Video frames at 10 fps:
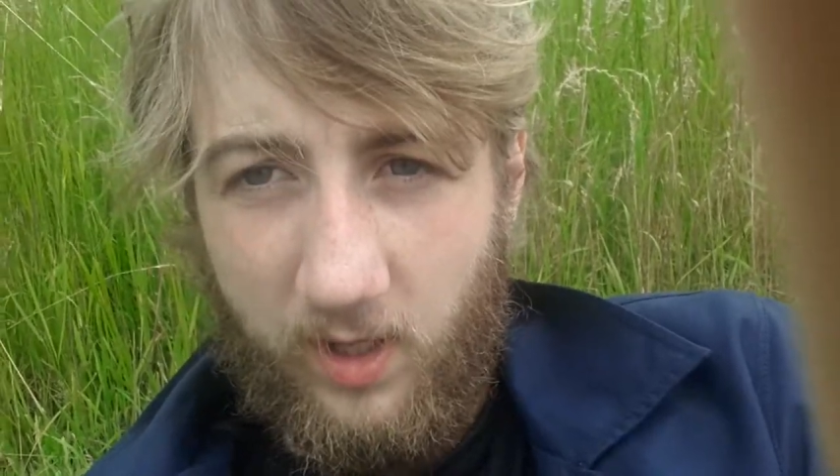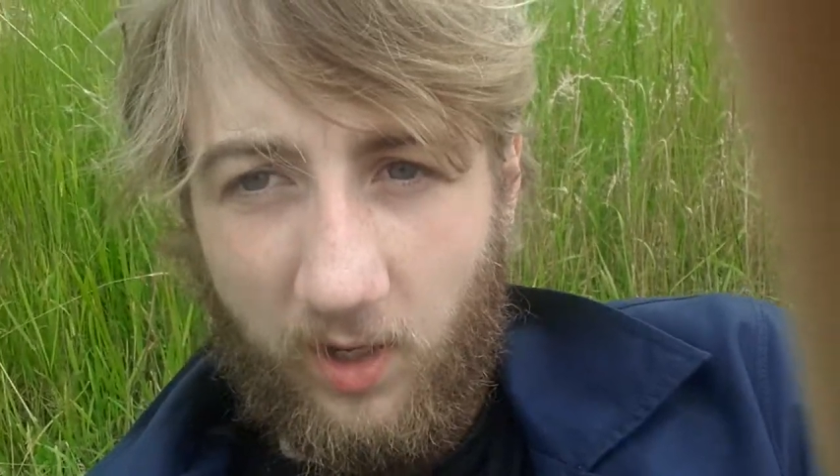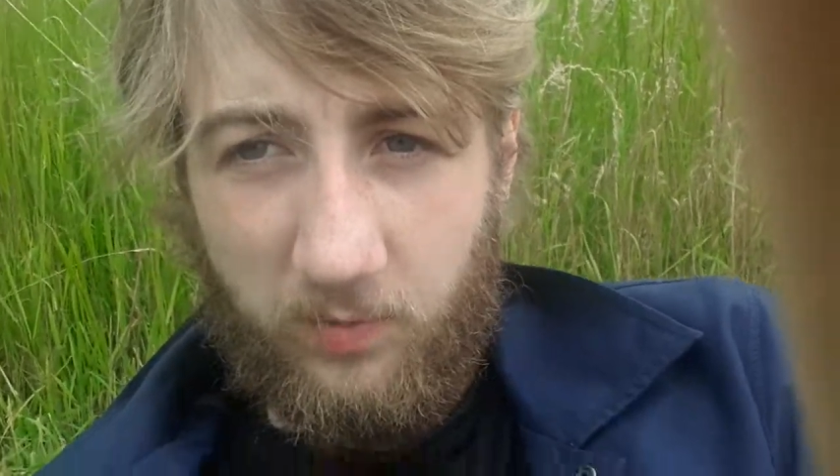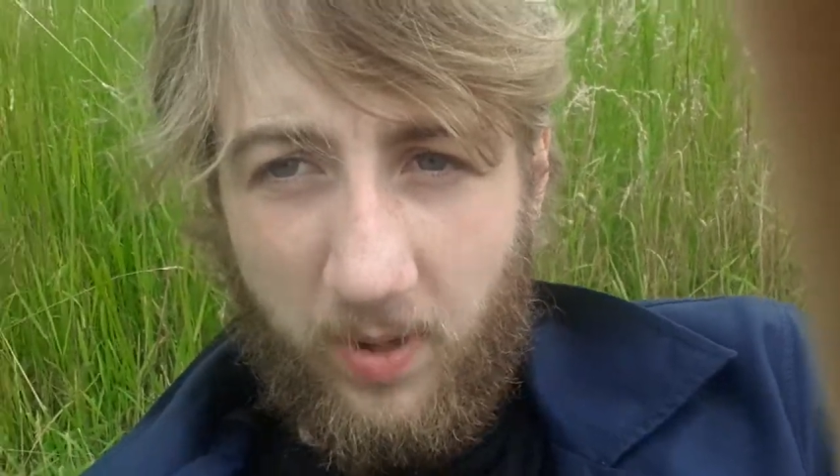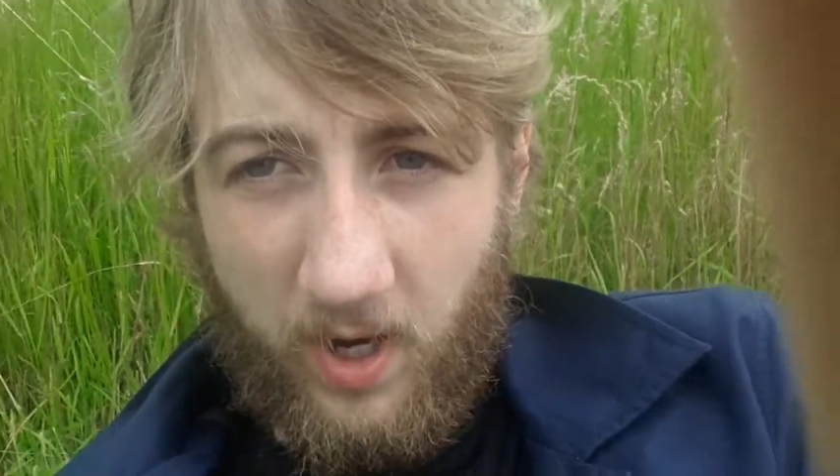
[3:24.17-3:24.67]

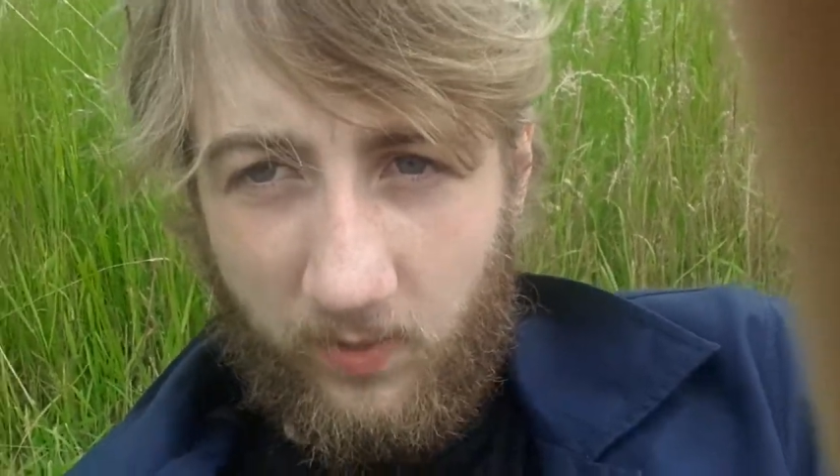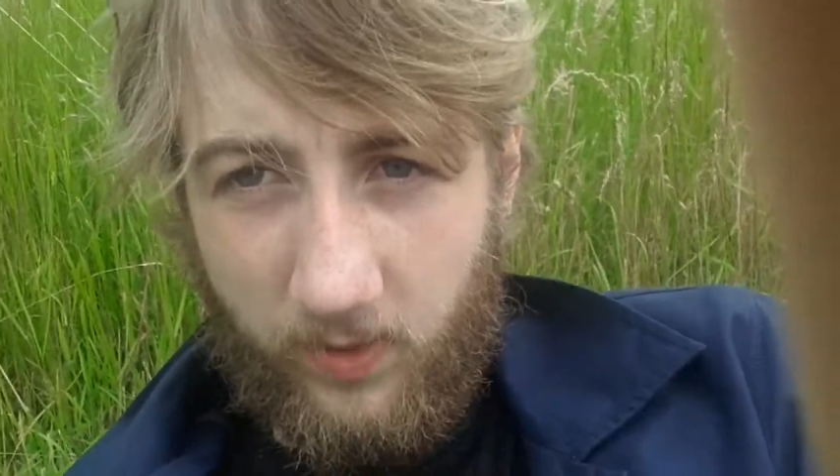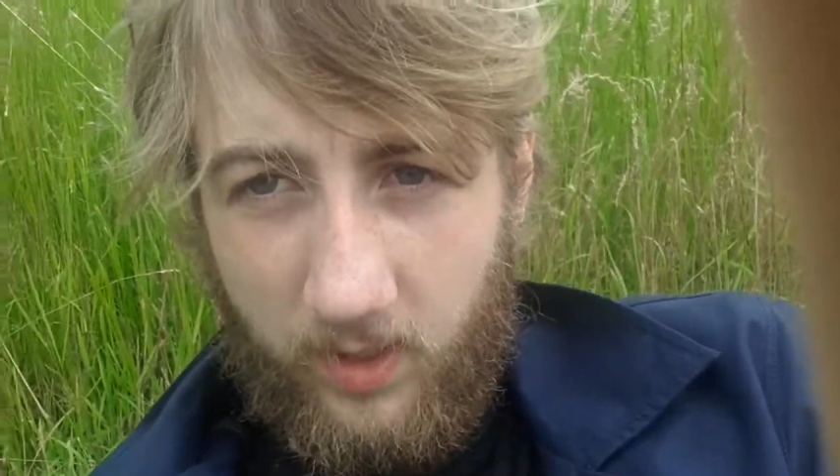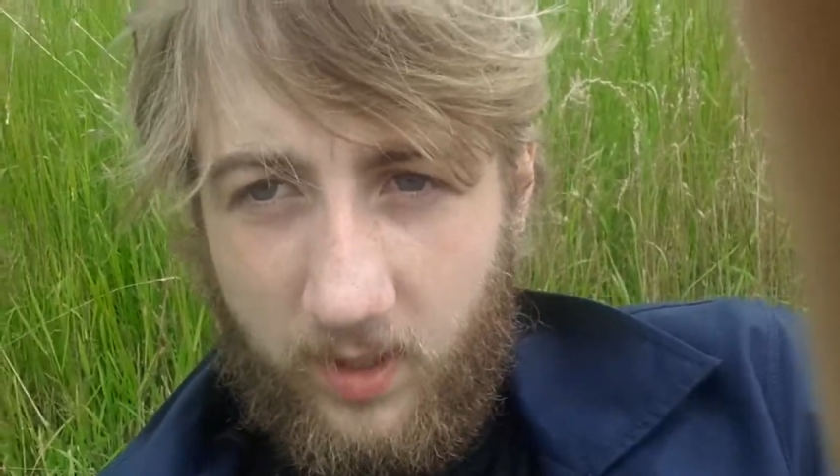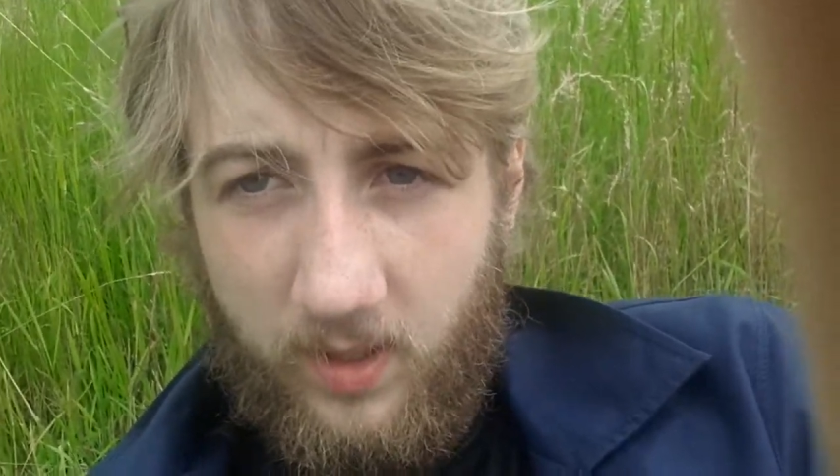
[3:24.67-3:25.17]
as part of
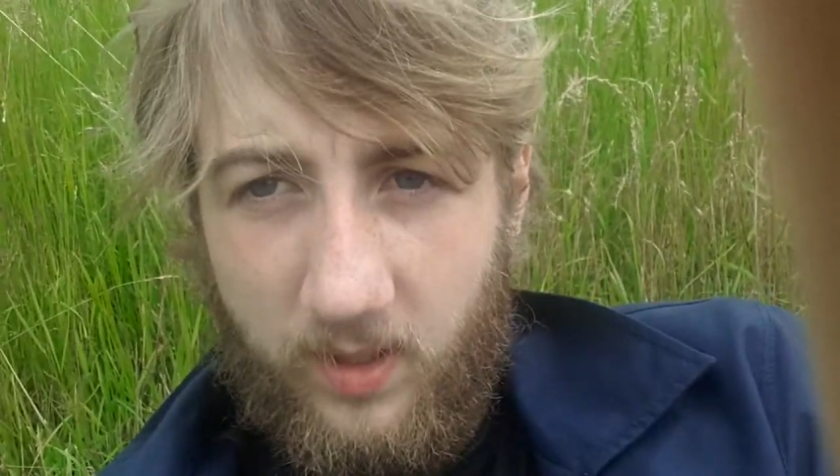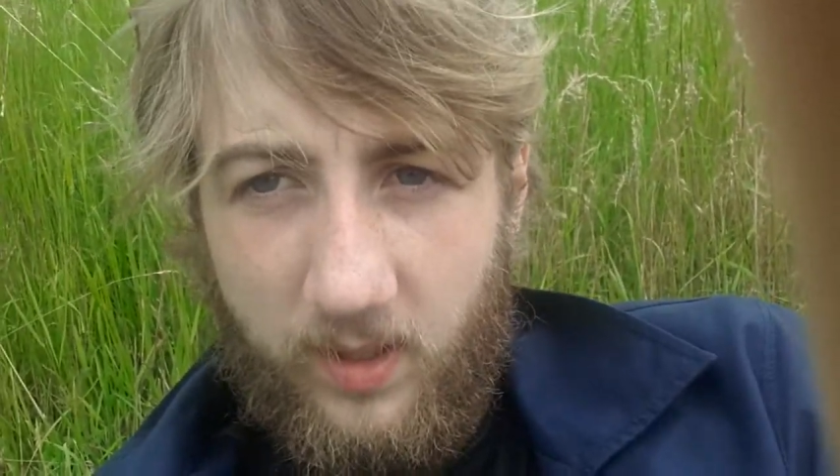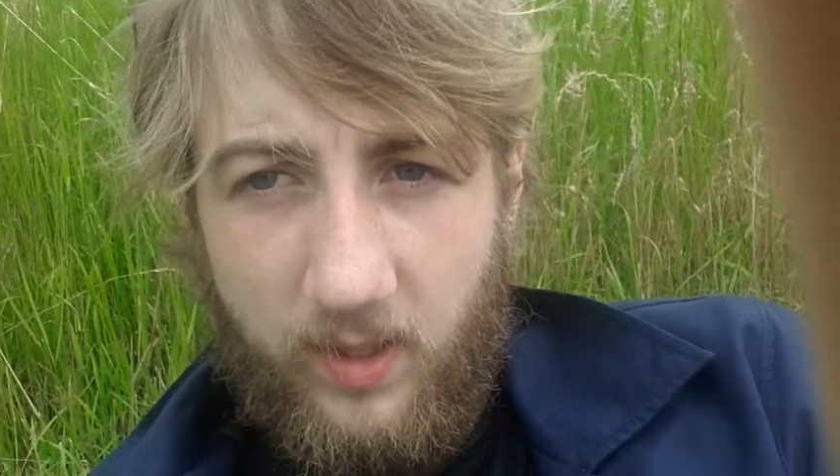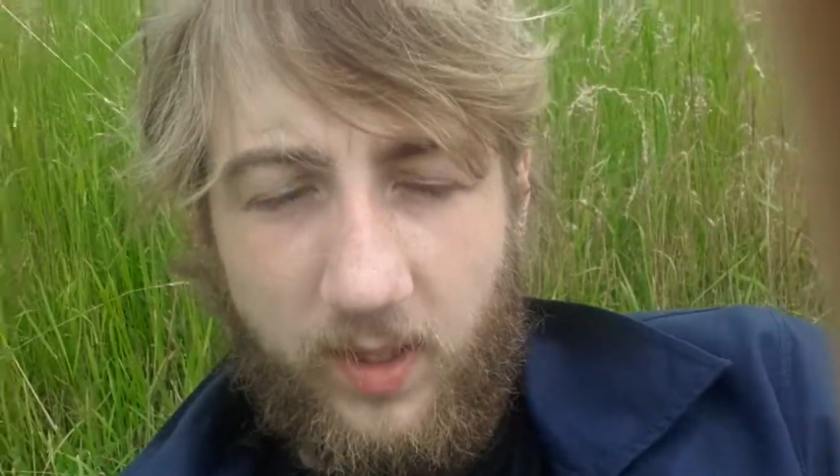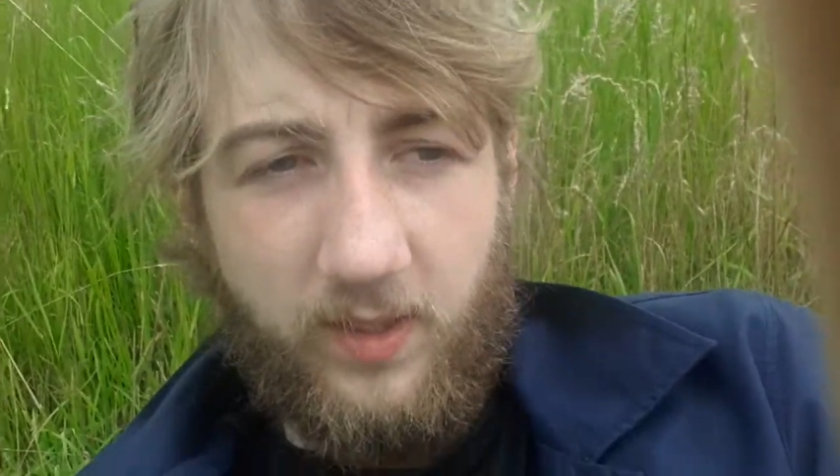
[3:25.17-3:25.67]
it.
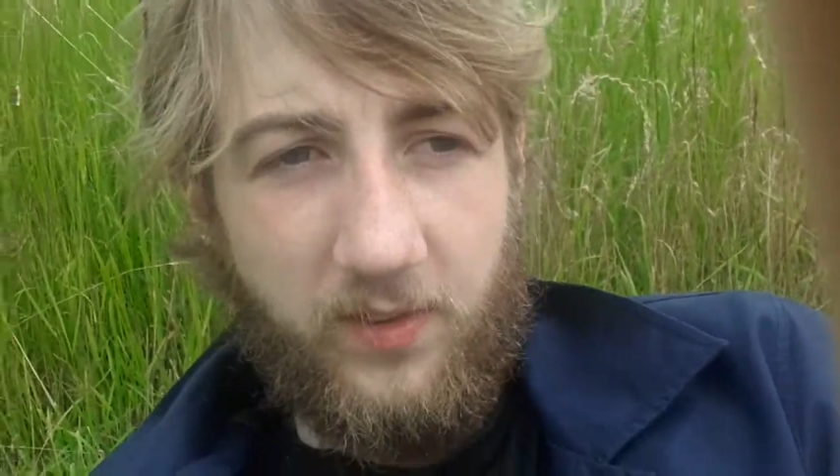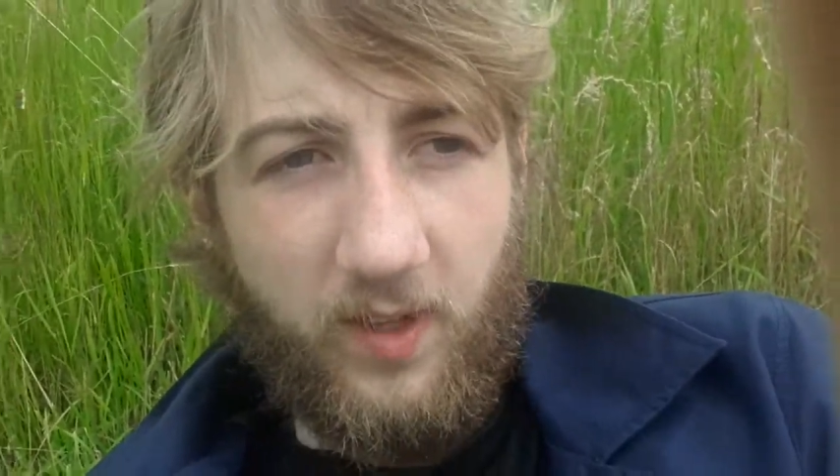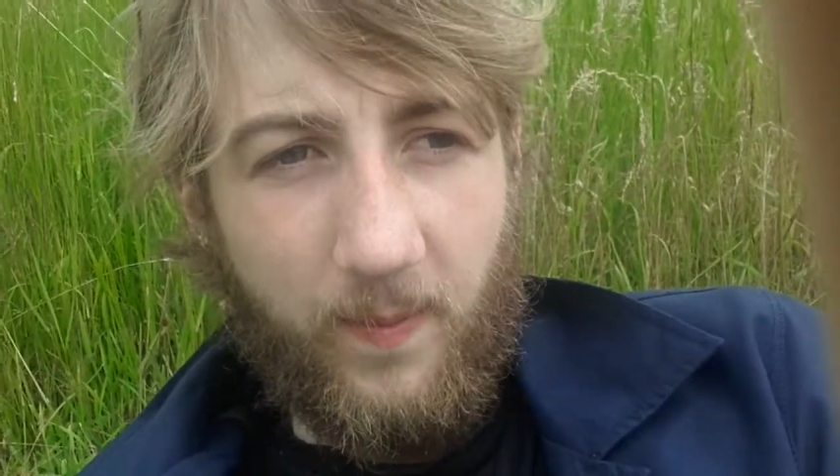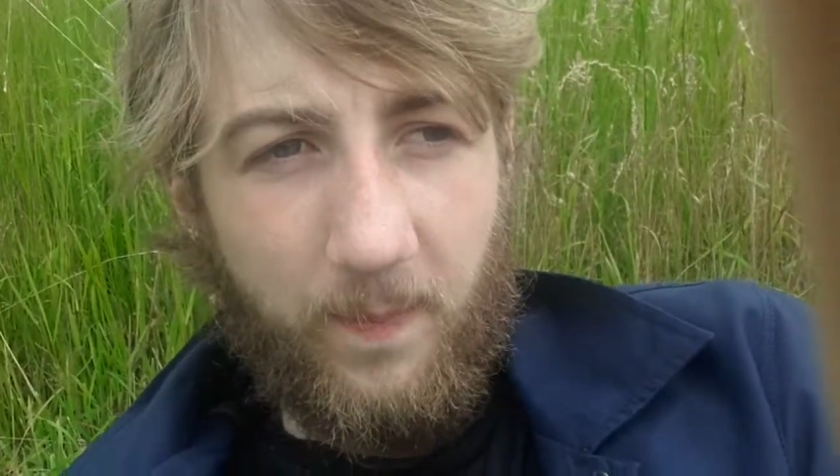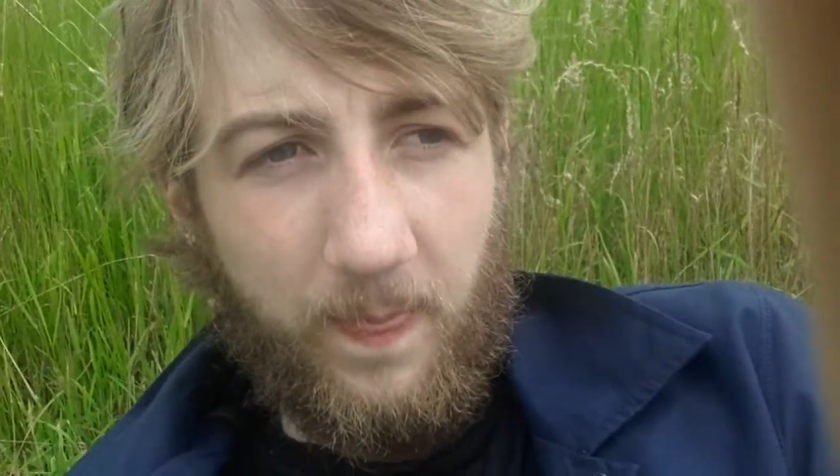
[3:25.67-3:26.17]
It's
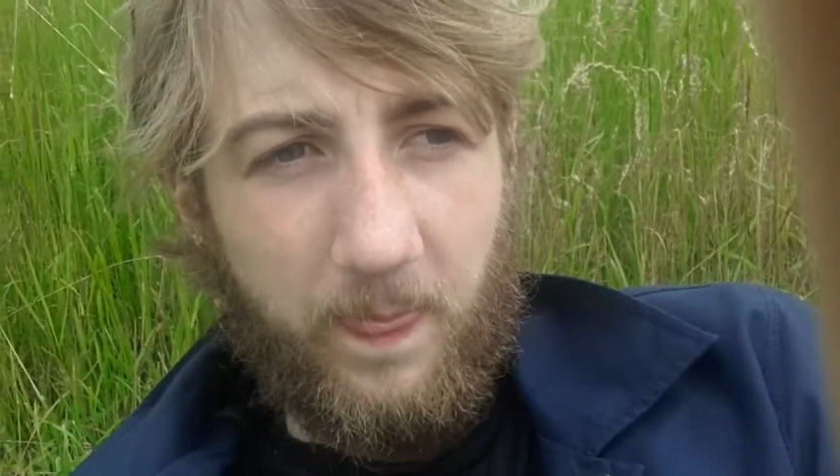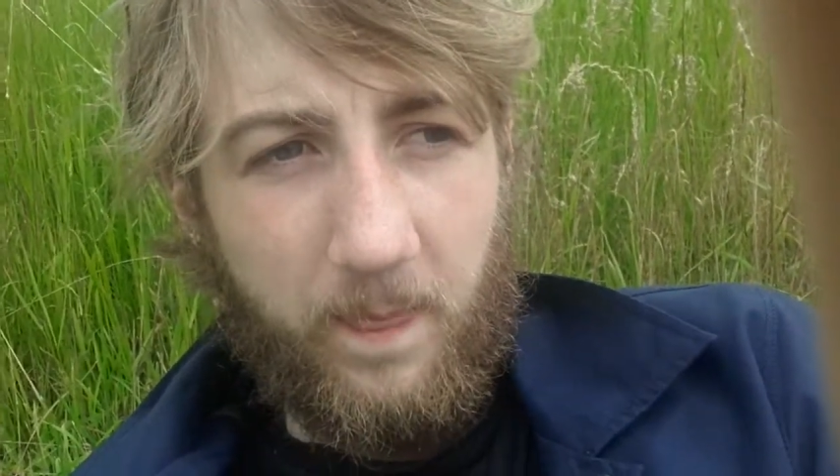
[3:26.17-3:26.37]
how